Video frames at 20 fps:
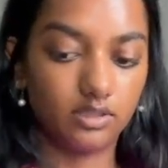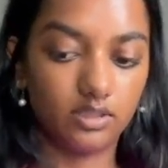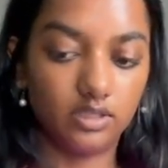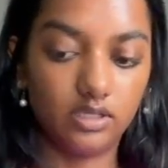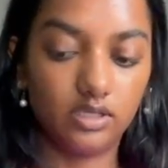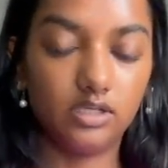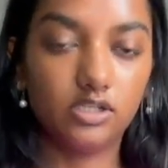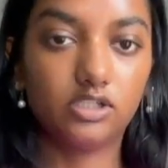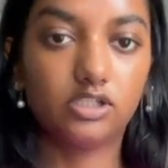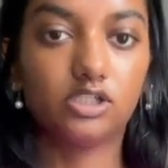
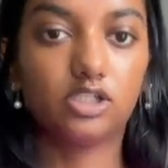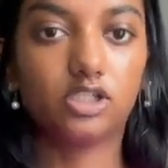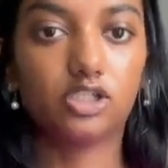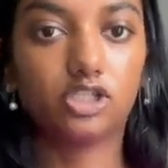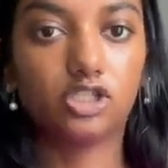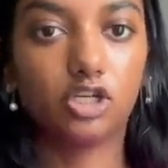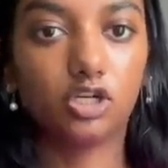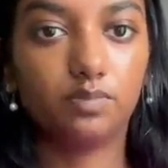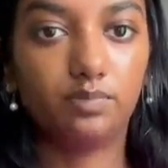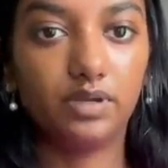These
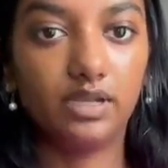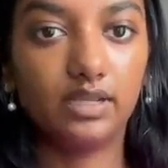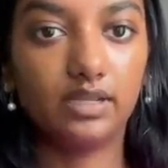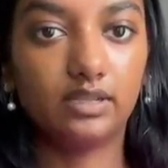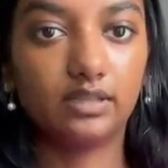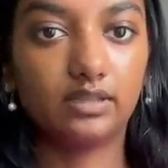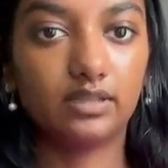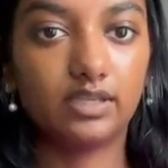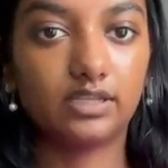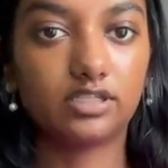should be
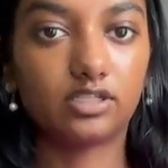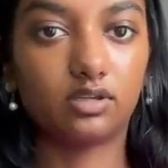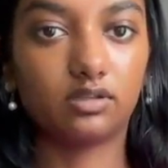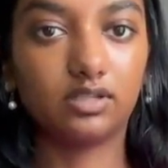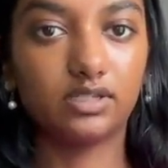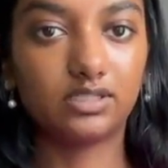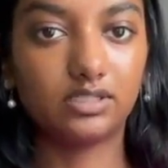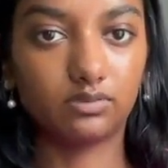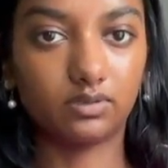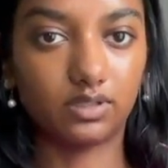this, so
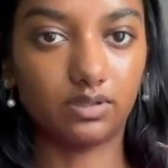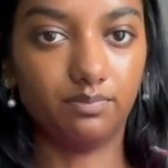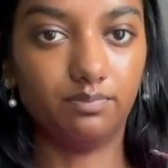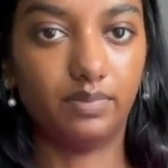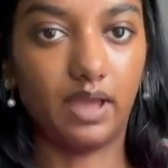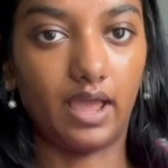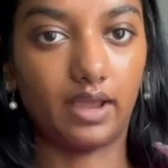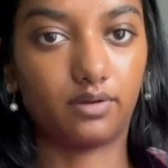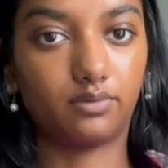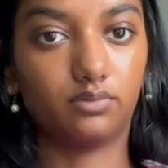this is what the
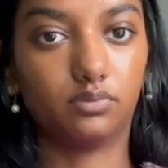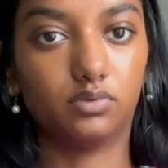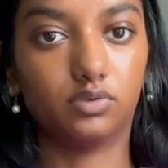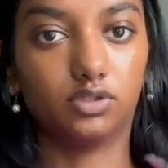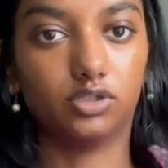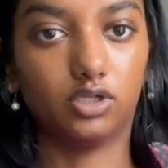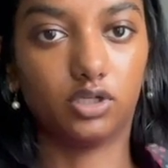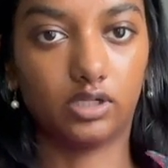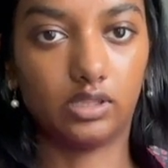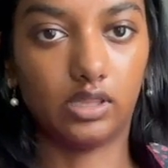back will
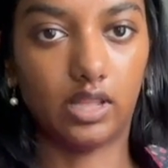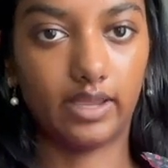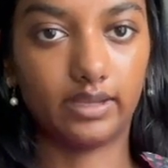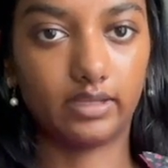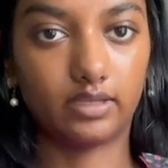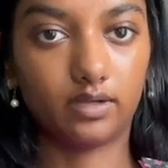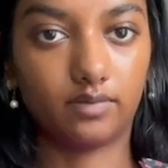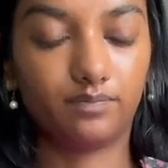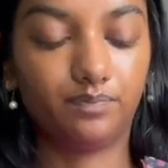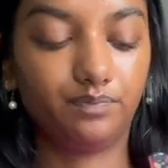look
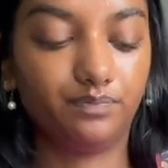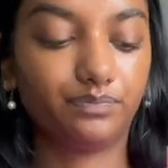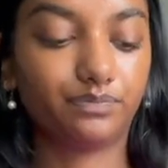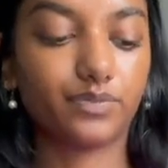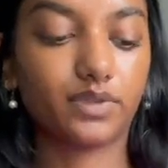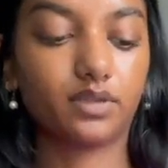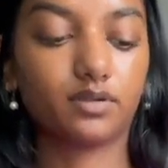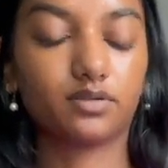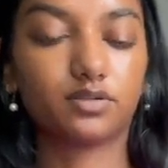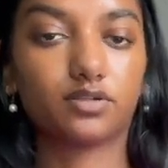like.
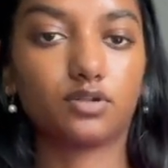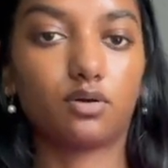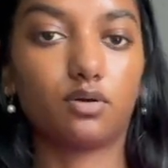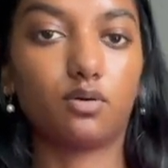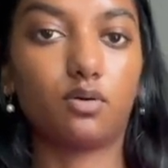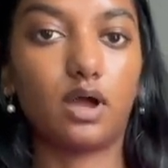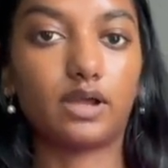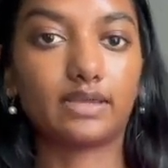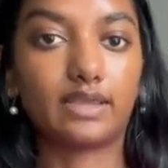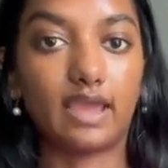
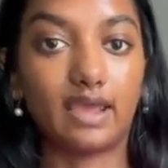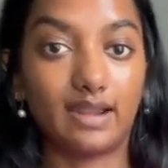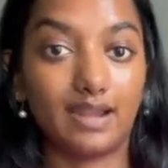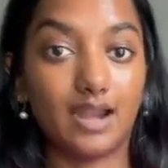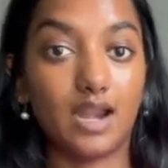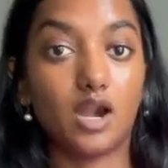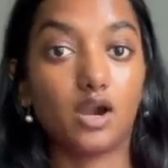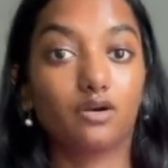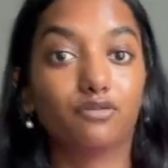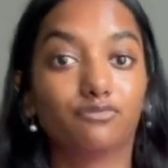So again,
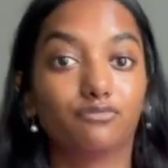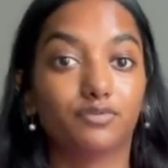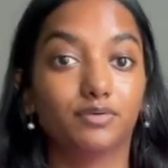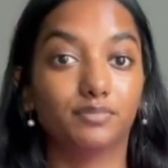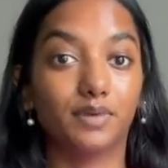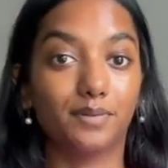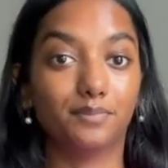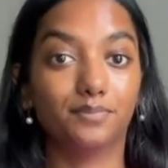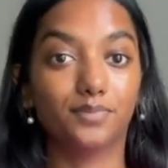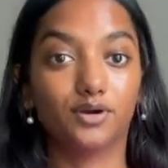
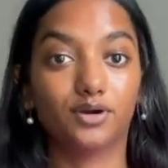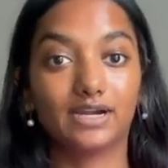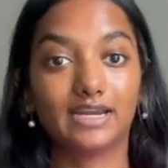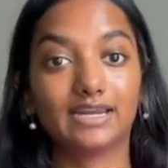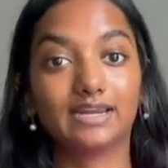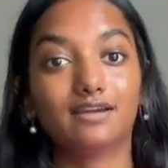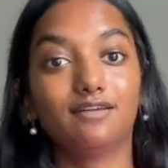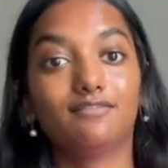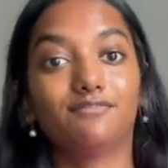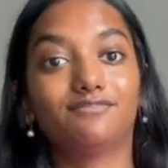
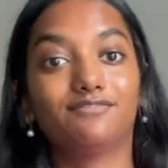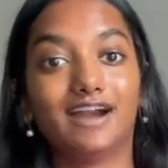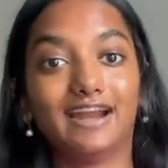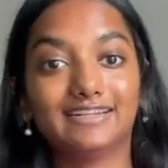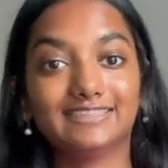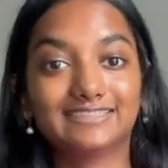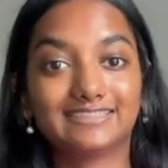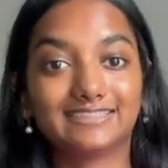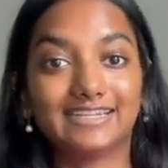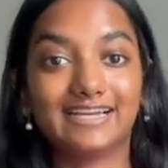remembering
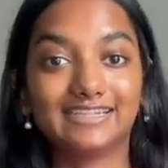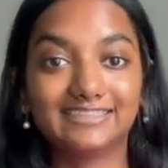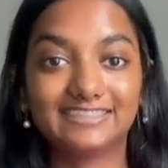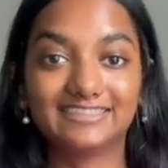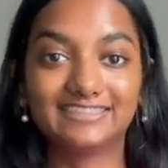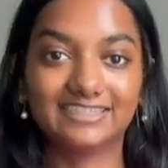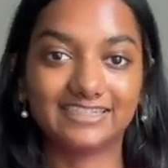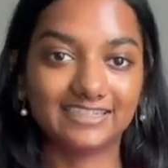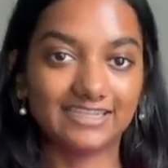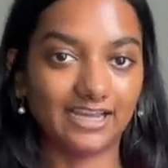right sides
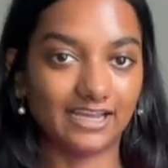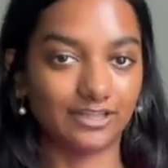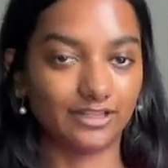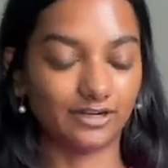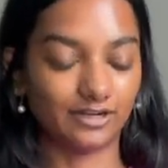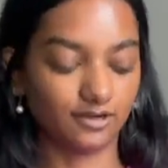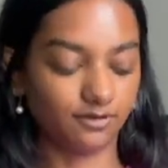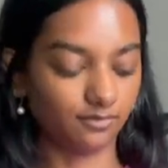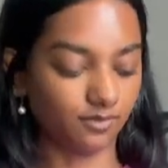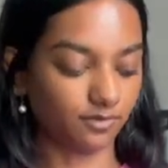
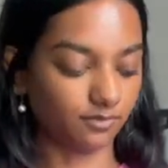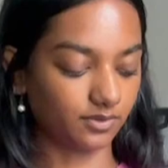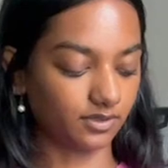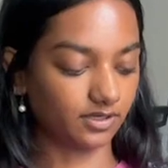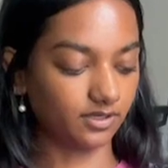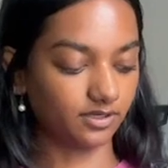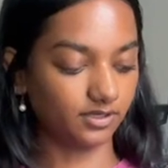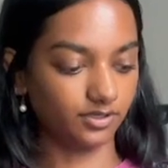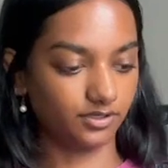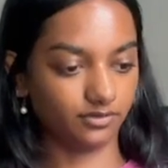together, what we're
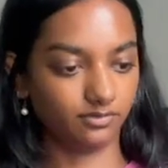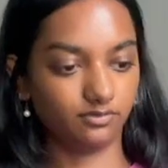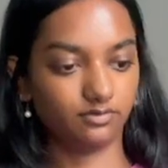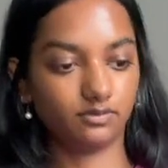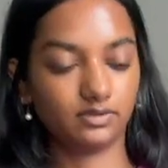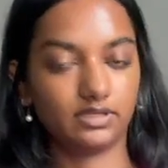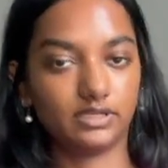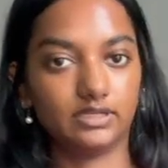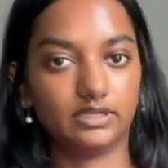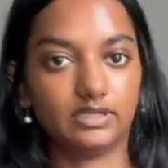gonna do
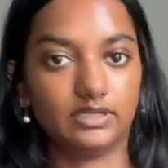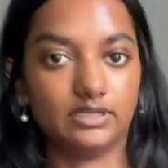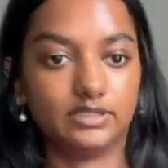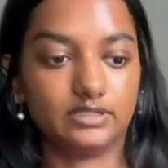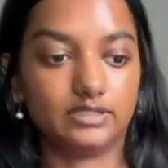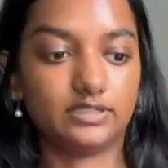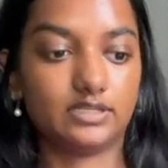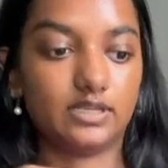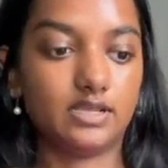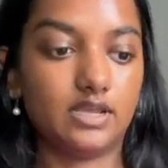
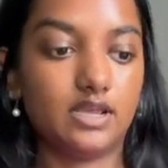is